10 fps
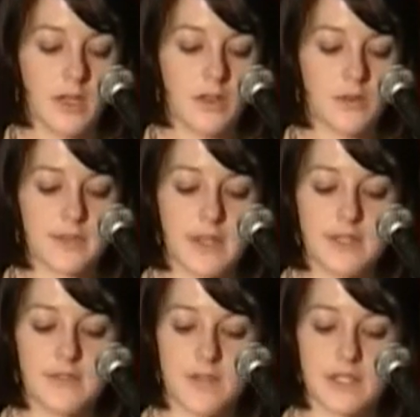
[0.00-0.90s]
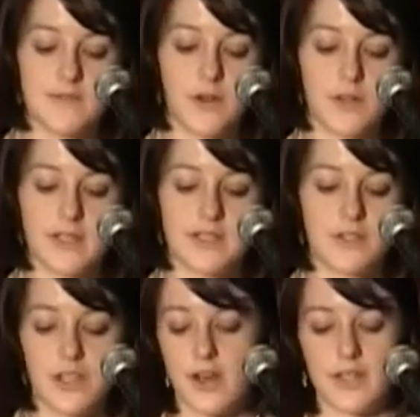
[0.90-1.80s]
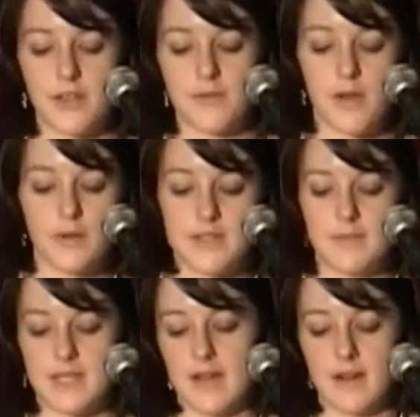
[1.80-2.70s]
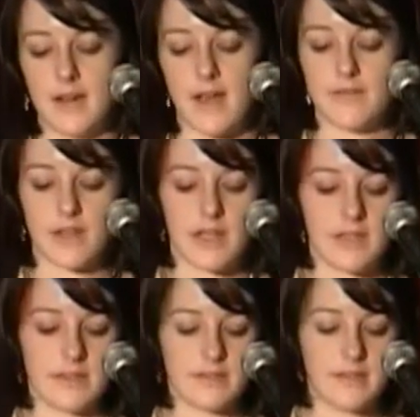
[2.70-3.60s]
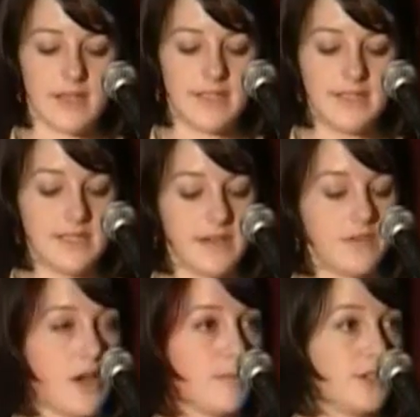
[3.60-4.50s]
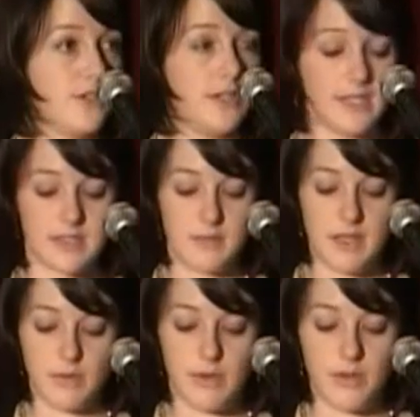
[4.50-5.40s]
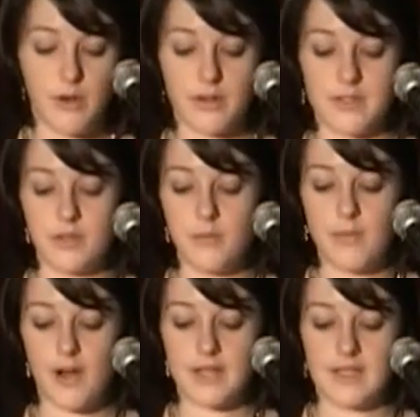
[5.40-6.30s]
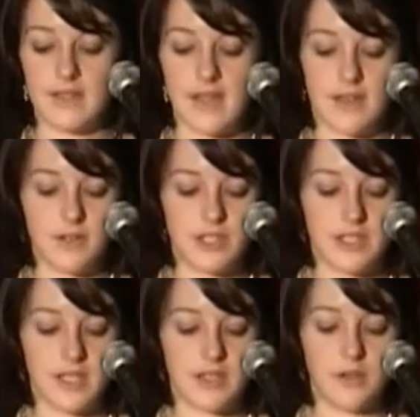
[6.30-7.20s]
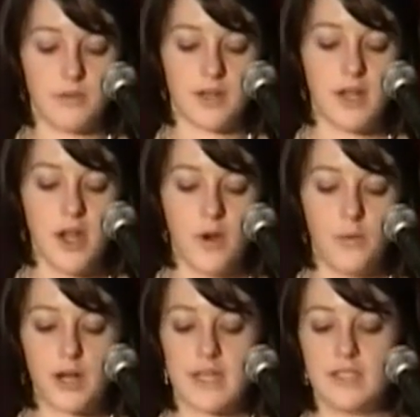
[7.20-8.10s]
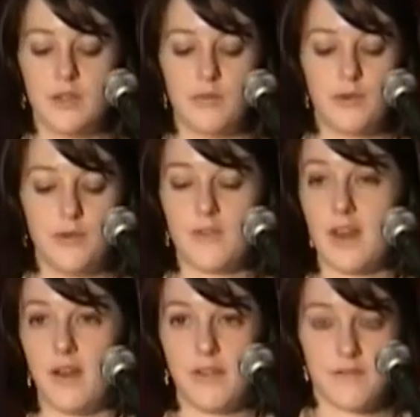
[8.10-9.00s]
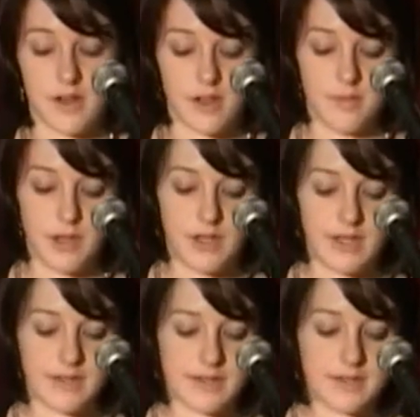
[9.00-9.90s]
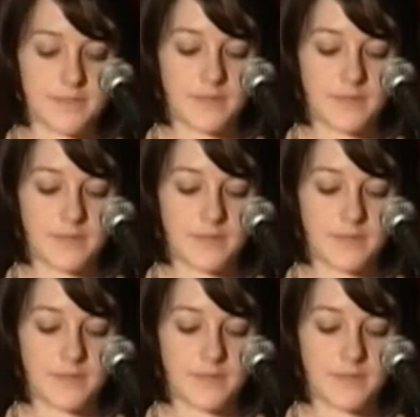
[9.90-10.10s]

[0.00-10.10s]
The results of this focus are dotted throughout sub-Saharan Africa. I seized every opportunity to meet with locals who embodied the energy and who were working to improve the health of their communities.